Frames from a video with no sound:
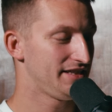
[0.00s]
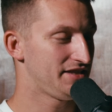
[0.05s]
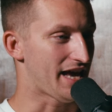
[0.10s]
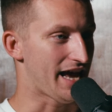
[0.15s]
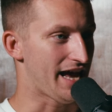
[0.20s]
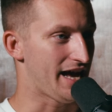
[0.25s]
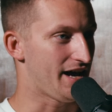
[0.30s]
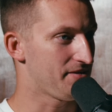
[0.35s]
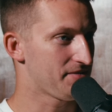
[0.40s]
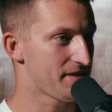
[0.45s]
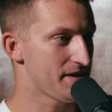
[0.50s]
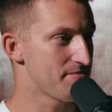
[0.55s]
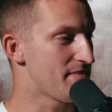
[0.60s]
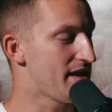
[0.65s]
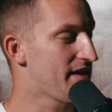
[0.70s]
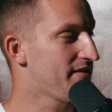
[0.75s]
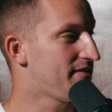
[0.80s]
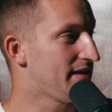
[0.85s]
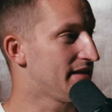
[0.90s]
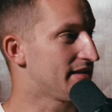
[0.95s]
How they
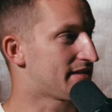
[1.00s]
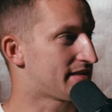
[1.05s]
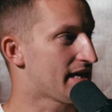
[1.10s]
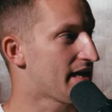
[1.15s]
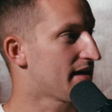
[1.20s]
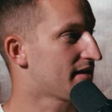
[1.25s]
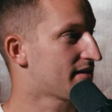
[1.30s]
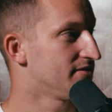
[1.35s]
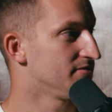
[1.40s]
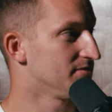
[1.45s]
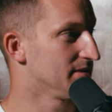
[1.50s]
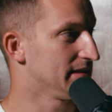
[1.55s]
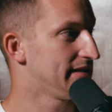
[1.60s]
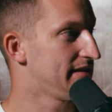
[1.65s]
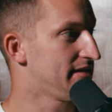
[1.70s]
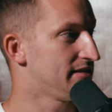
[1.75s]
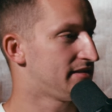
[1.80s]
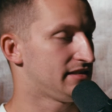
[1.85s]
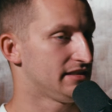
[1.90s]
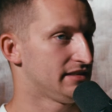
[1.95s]
made the attack and
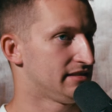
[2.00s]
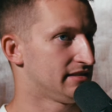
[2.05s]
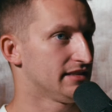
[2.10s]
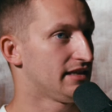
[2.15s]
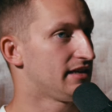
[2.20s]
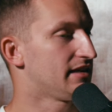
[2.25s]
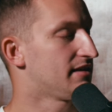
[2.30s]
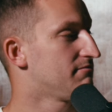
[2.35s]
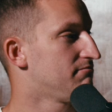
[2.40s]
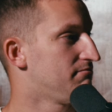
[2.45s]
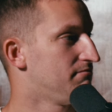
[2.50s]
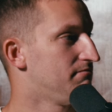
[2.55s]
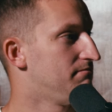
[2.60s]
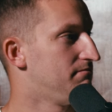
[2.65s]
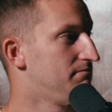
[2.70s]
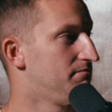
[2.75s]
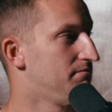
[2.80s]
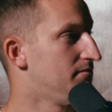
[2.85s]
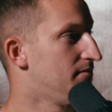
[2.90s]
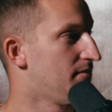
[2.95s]
release is like
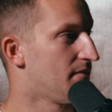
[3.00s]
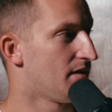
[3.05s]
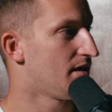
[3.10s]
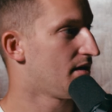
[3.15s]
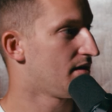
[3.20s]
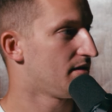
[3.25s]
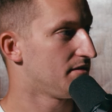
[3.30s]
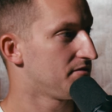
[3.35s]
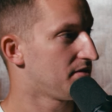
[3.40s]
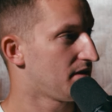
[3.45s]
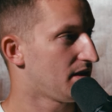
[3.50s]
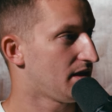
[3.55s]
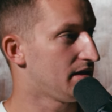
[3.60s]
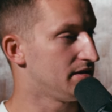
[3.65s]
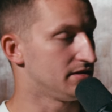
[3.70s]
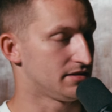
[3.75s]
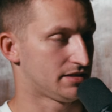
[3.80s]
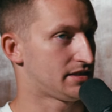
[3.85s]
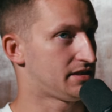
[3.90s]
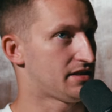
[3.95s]

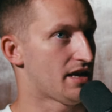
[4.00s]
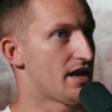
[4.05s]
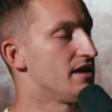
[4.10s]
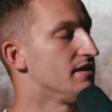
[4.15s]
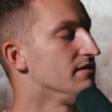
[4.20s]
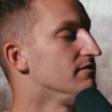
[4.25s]
insane.